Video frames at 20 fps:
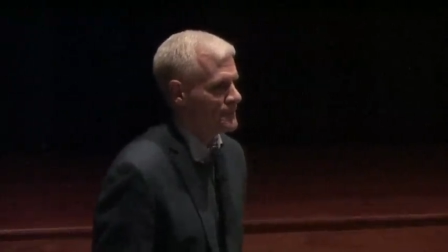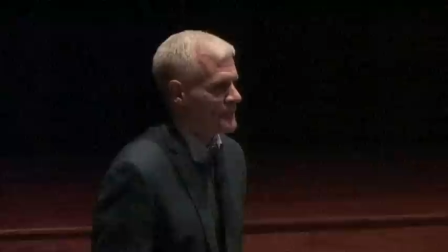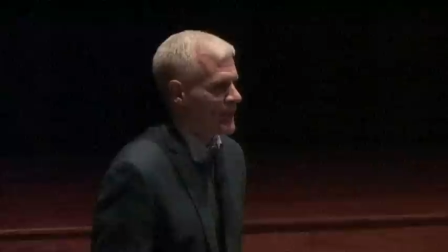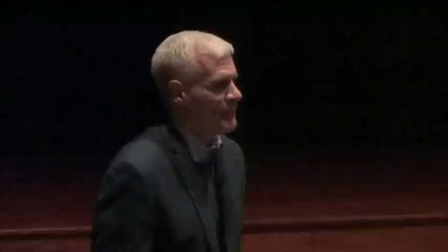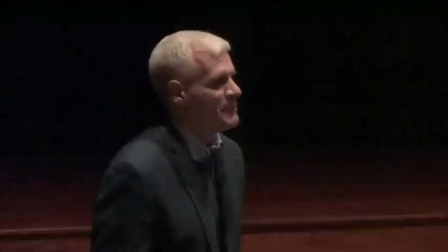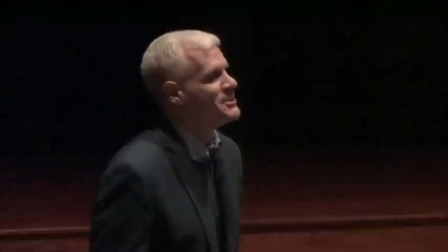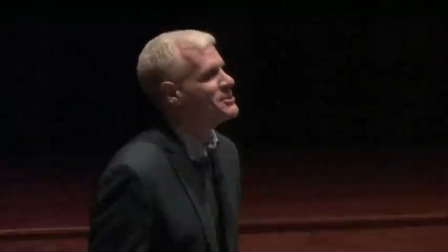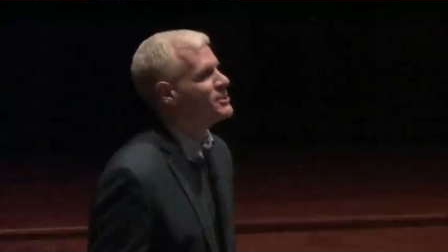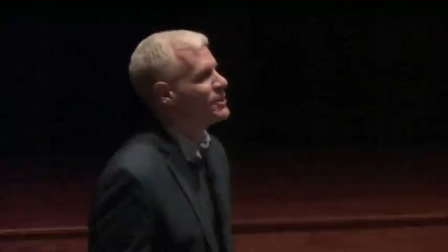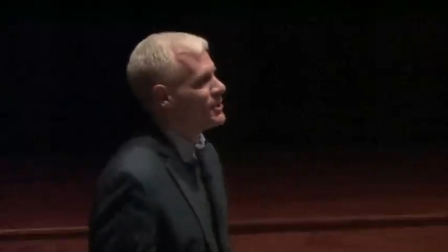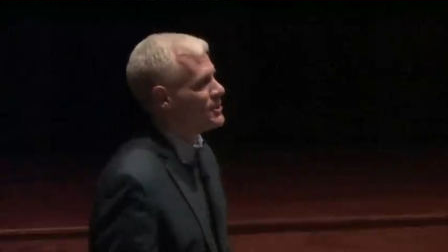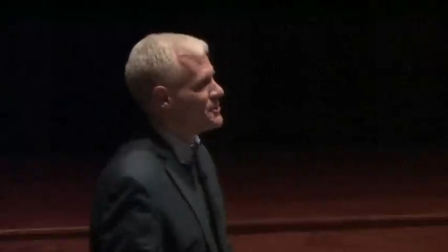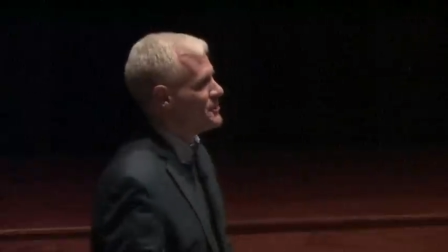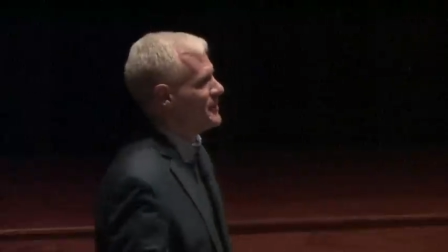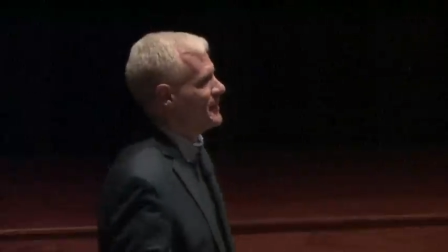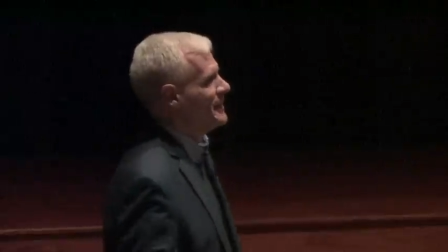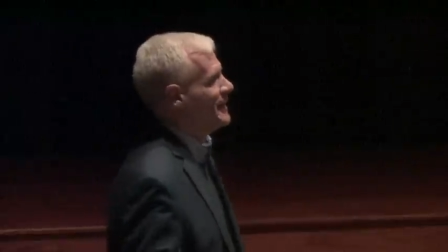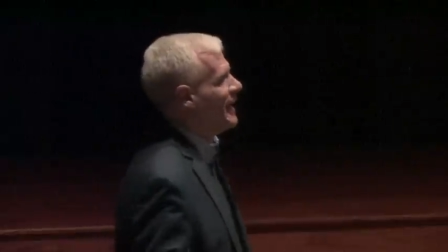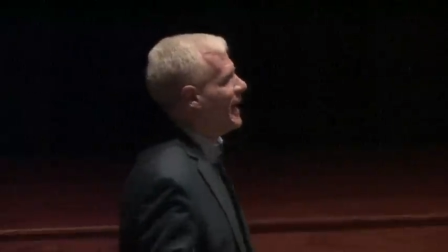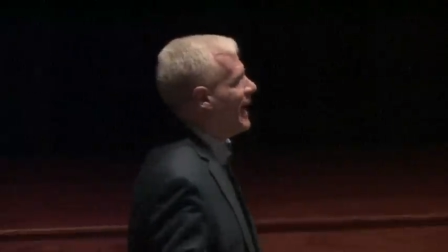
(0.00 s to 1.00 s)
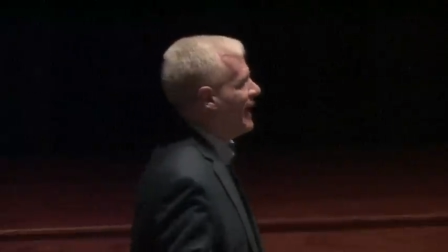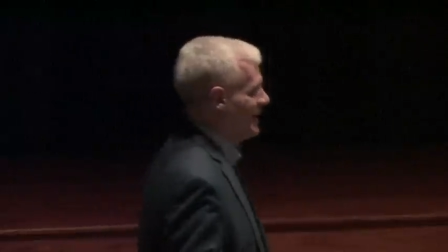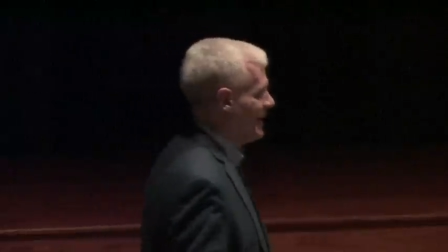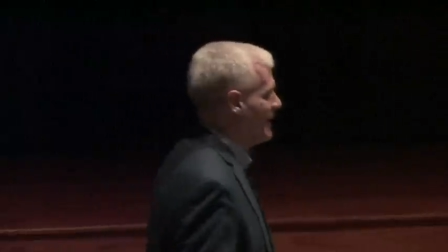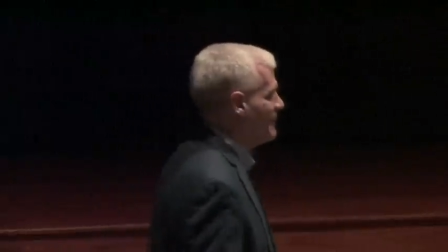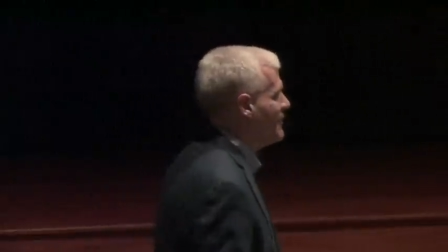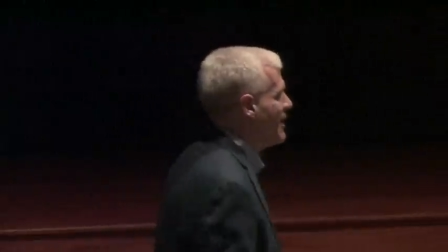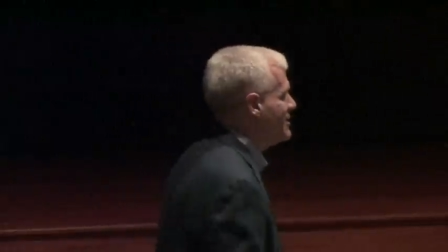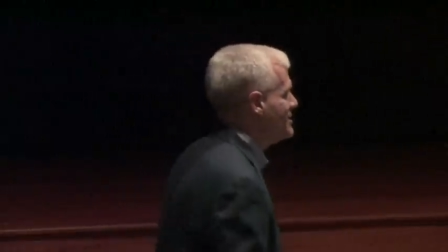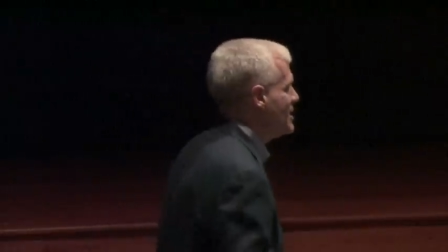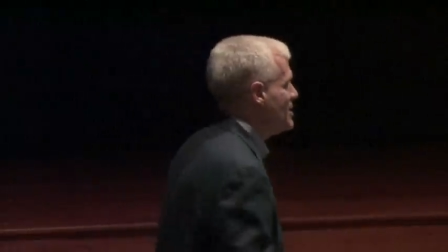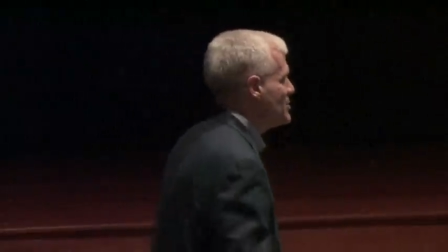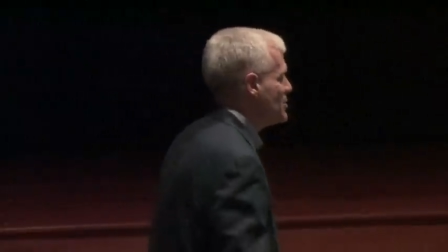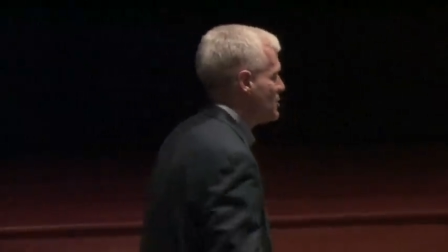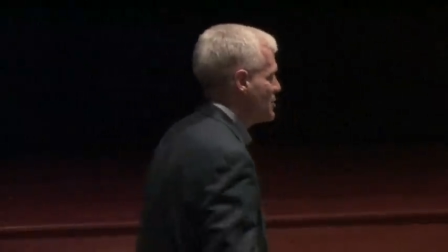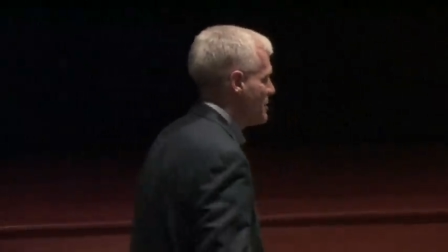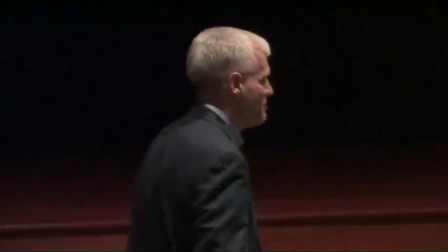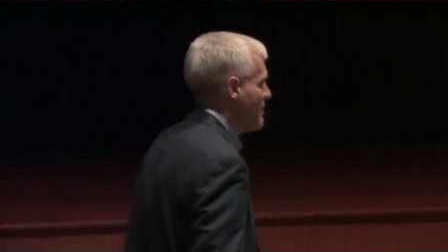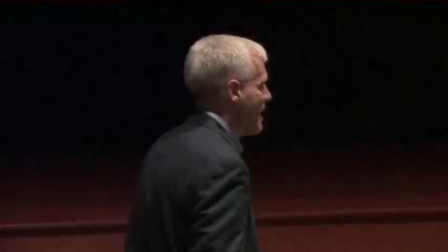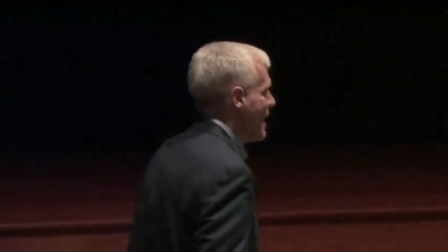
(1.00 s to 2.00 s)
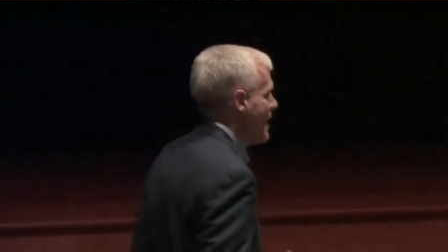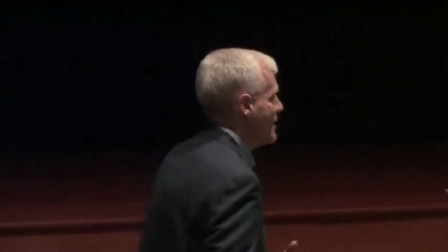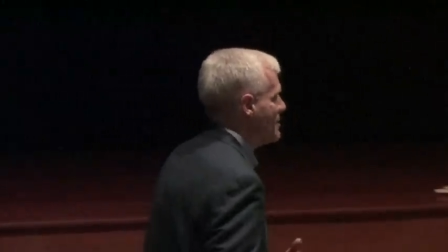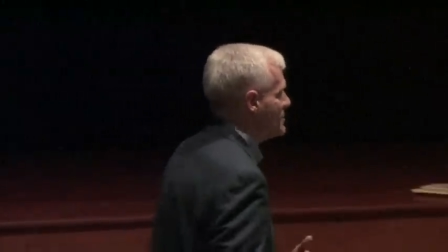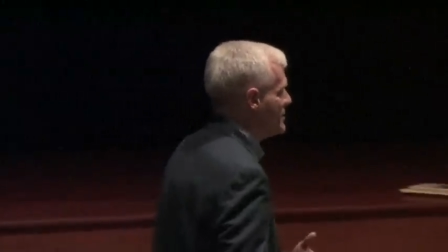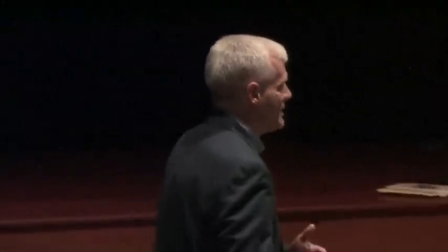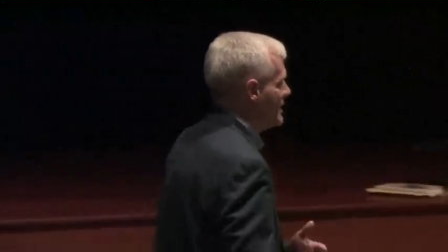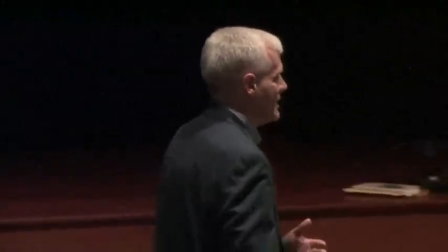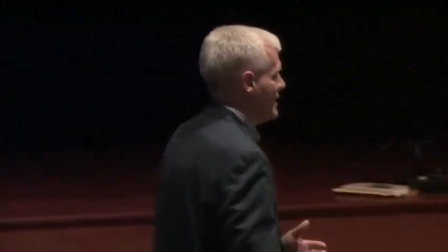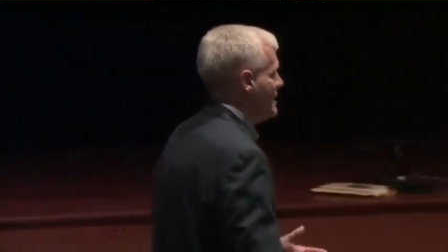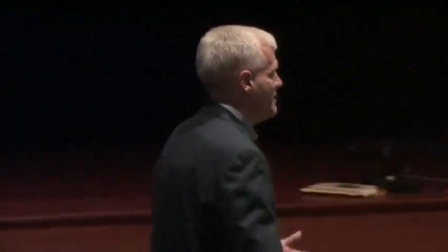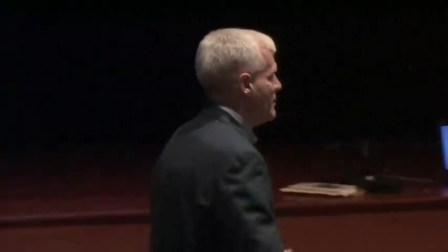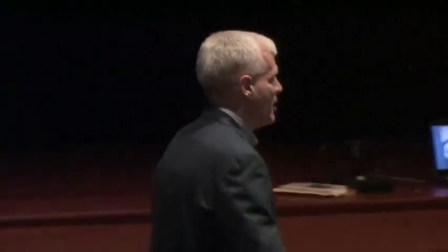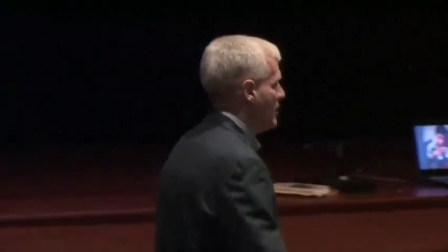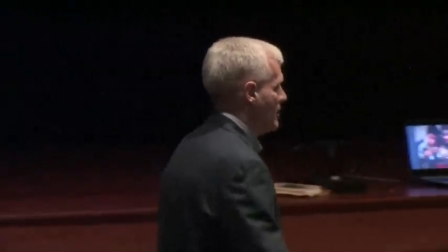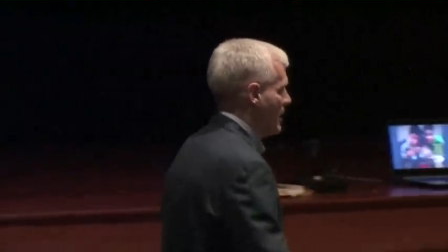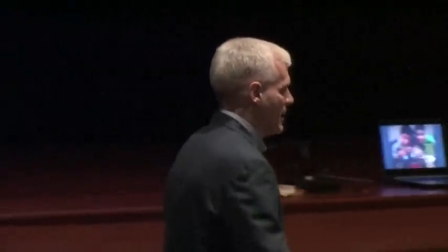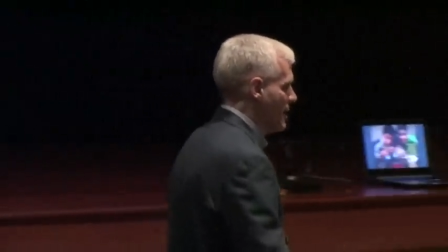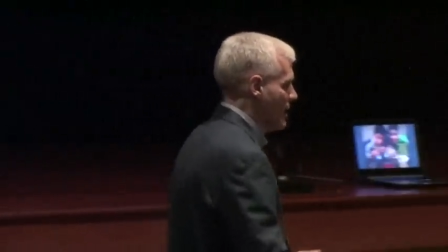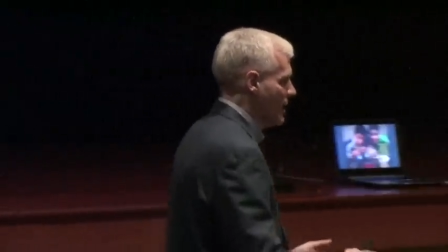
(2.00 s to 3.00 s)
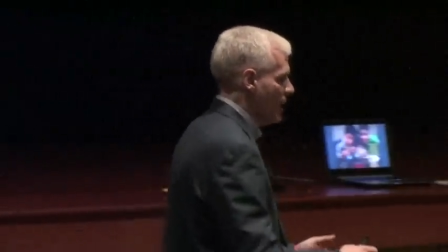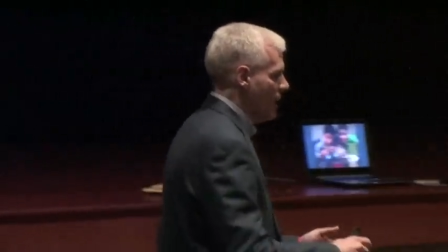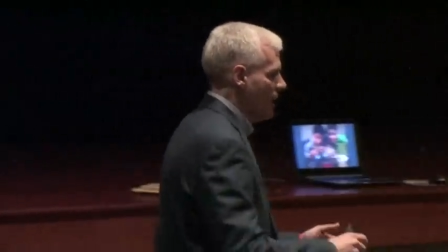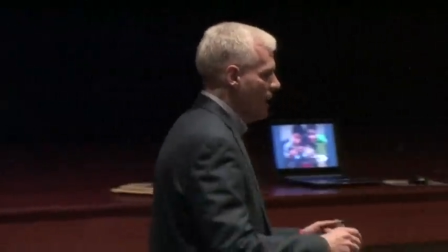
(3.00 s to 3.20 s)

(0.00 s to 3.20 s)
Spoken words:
I mean, seriously, I've had teachers and parents email me,